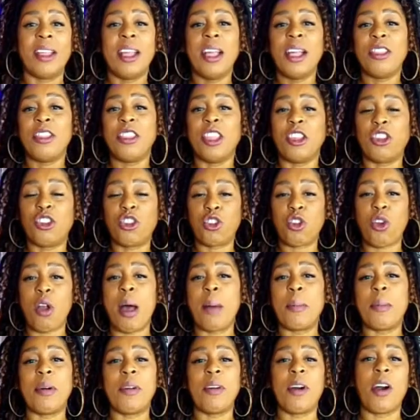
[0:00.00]
the
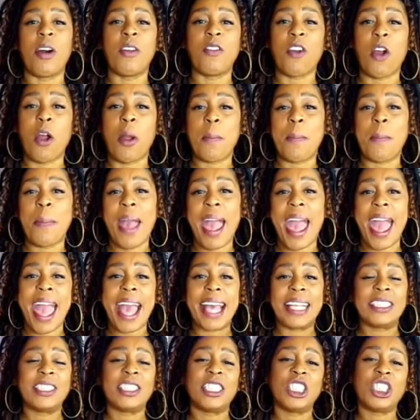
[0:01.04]
trauma of our past,
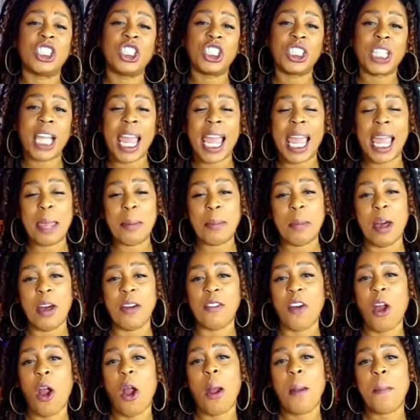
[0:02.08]
the shame of
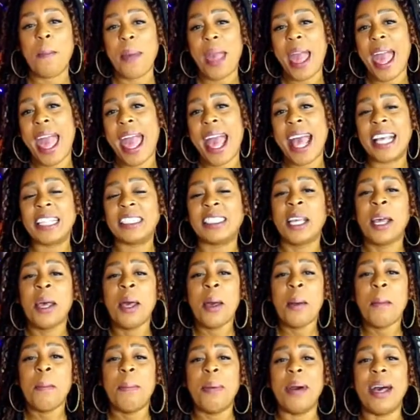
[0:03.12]
our past,
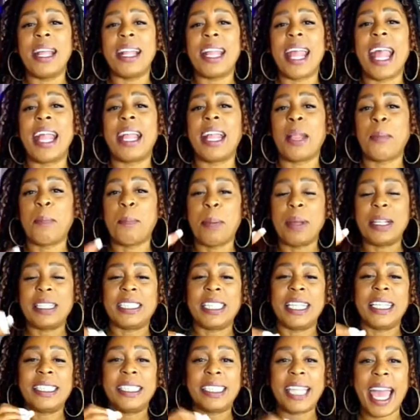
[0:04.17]
but to
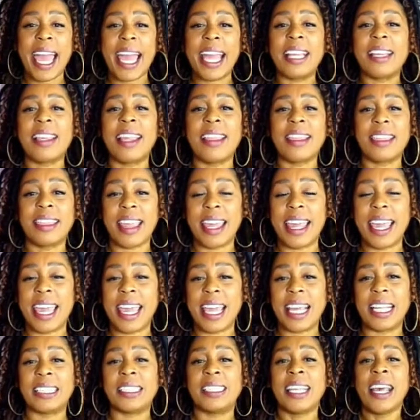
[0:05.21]
take the
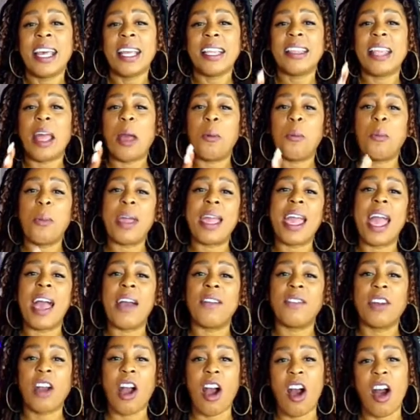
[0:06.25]
things that we have
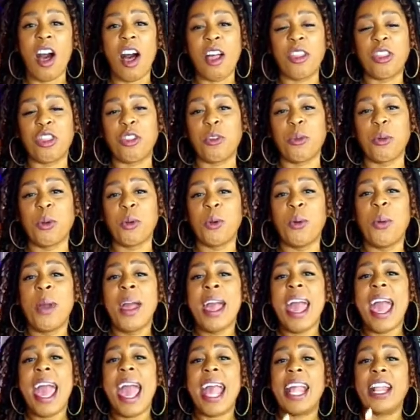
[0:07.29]
gone through
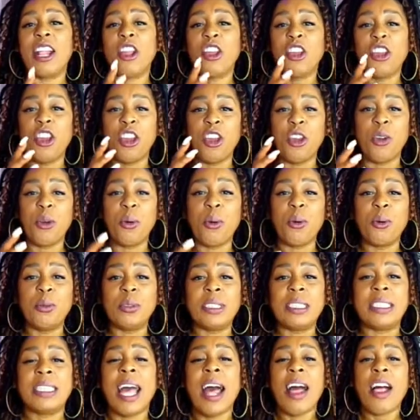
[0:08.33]
and to use
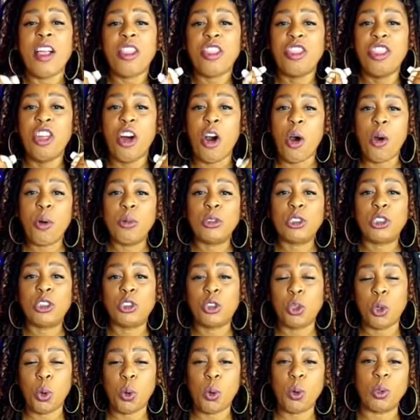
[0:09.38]
those
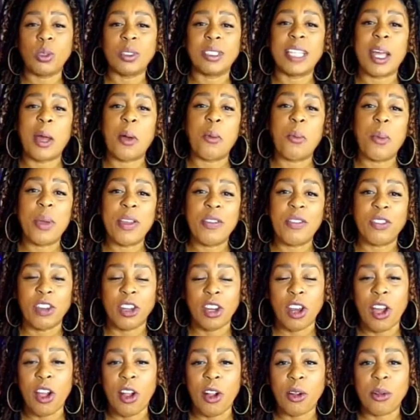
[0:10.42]
tools that we've
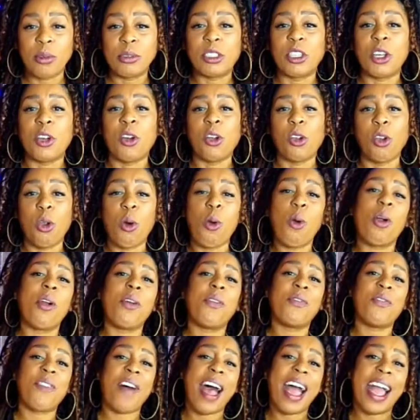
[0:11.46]
learned to
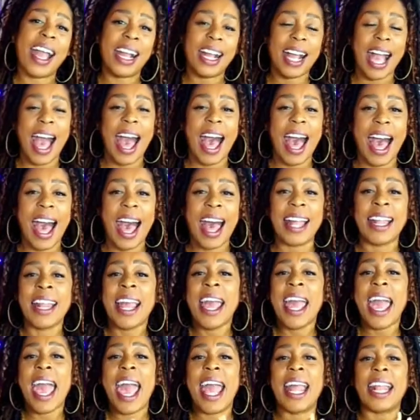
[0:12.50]
glorify God
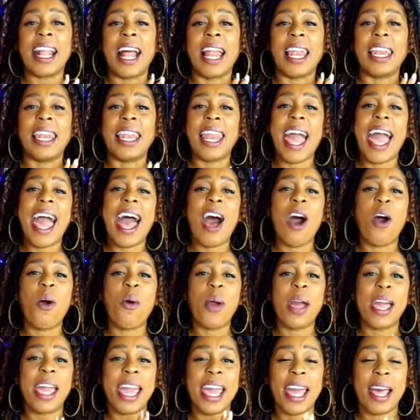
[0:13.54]
and allow
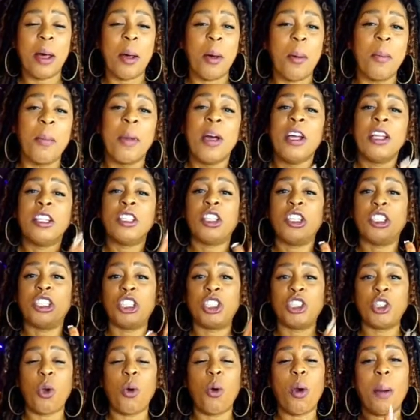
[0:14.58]
Him to
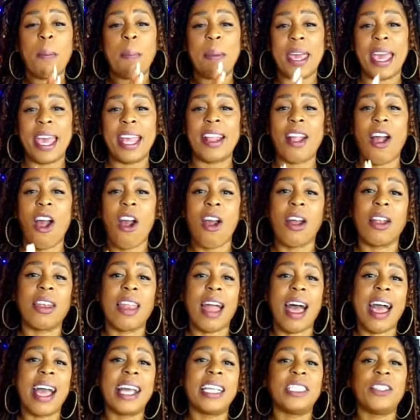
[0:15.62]
show up in our
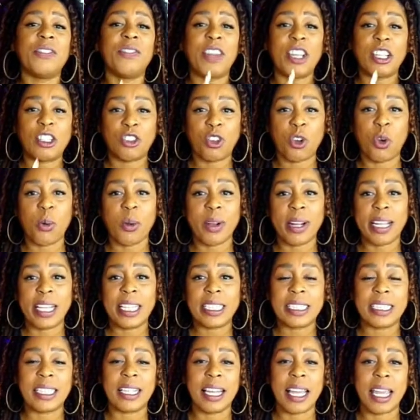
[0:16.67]
lives
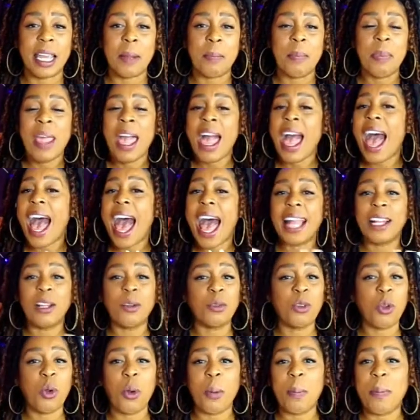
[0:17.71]
victoriously. I don't
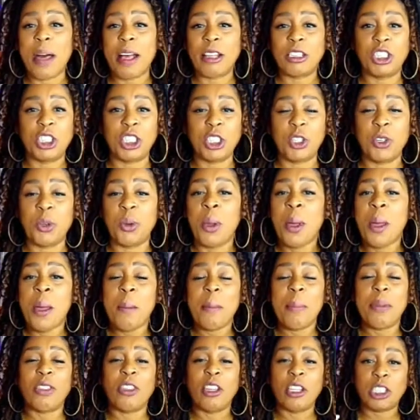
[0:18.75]
know about you, but
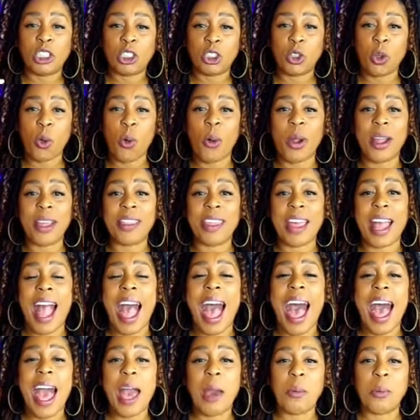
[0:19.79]
the story that
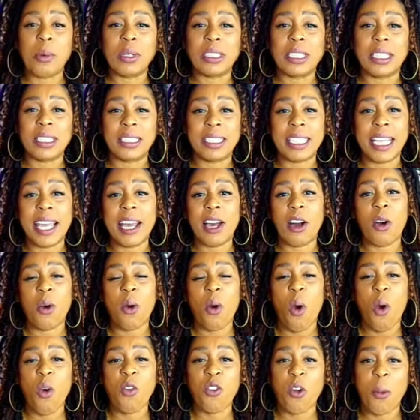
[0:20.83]
I want to tell
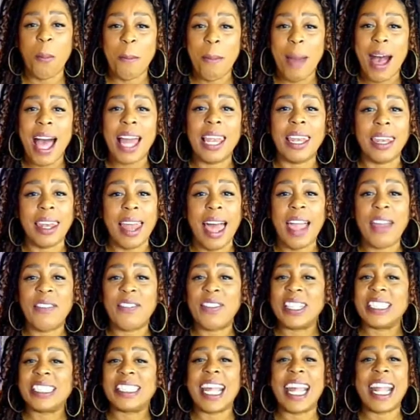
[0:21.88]
over my life is
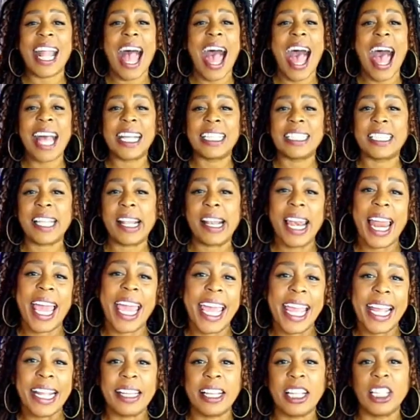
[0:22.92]
that I slayed
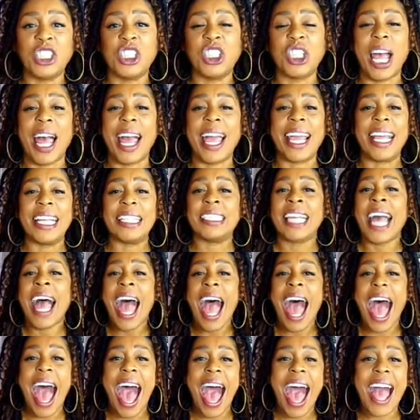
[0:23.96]
the giants.
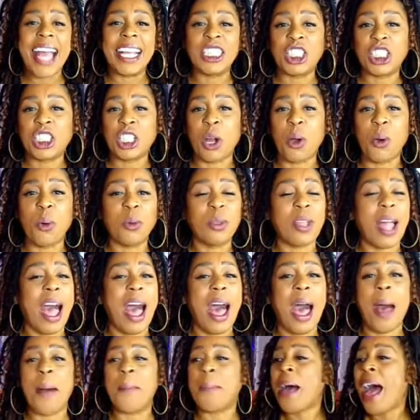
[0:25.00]
I showed
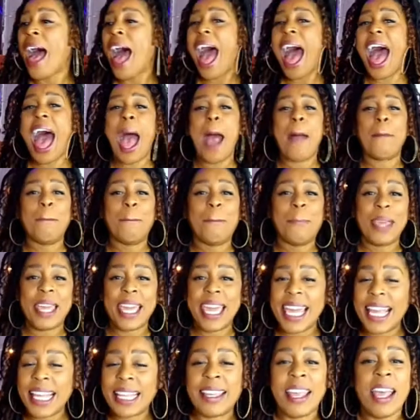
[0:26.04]
up. I
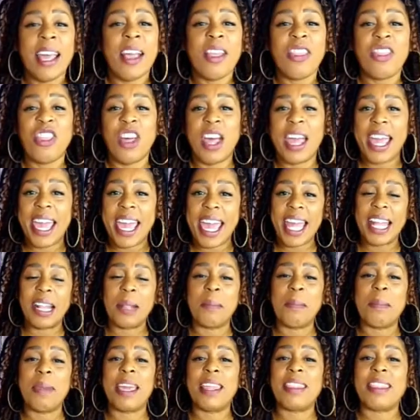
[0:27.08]
beat the
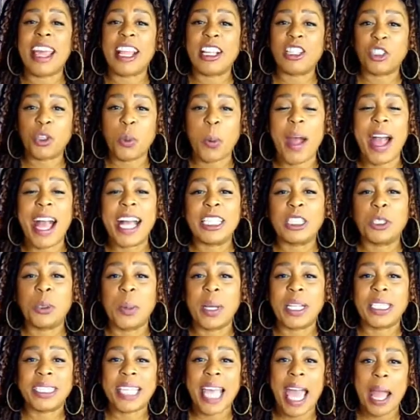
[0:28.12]
enemy that tried to
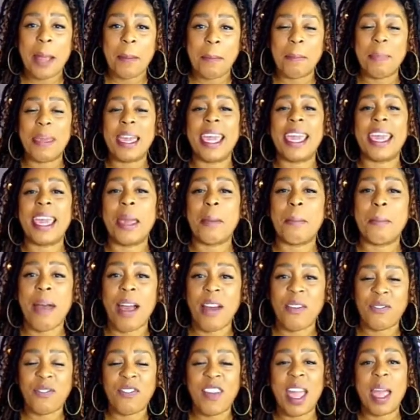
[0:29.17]
attack me and my
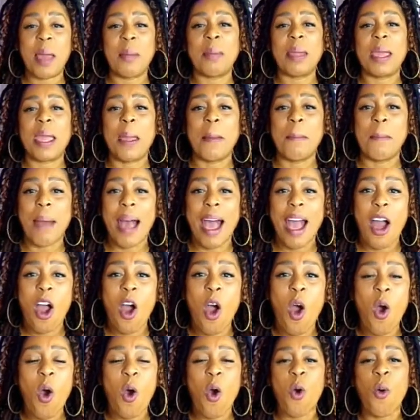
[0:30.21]
family and my
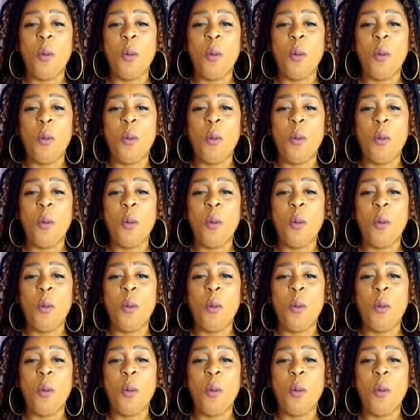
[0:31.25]
home.